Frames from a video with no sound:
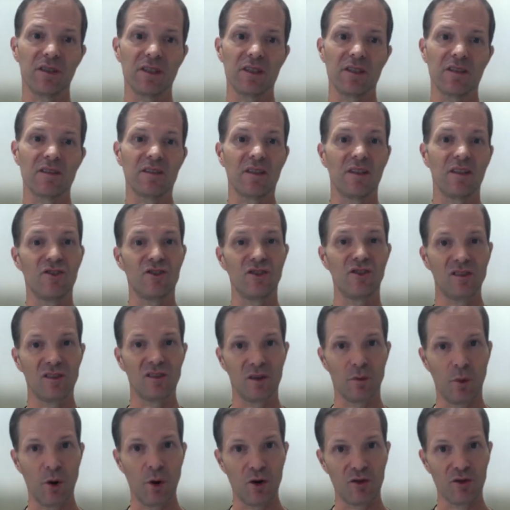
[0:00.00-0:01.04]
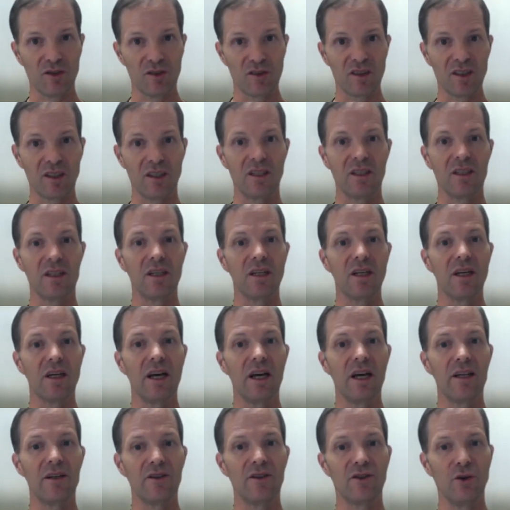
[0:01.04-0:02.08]
such as democracy
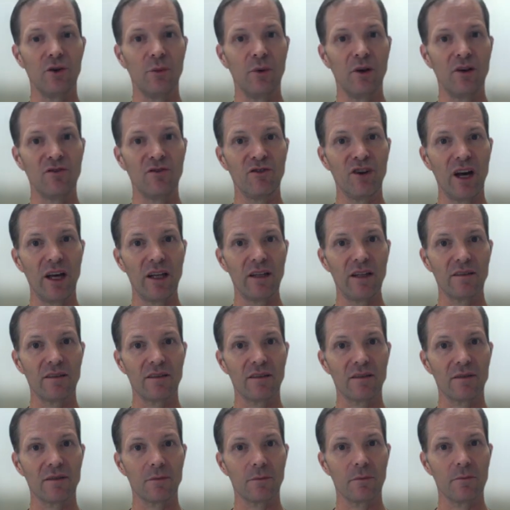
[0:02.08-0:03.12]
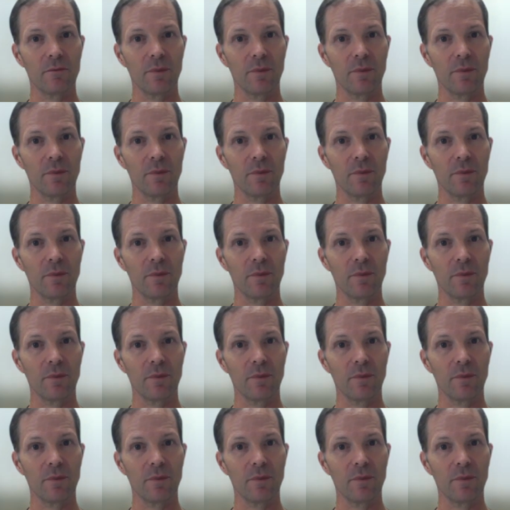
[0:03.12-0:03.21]
and human rights,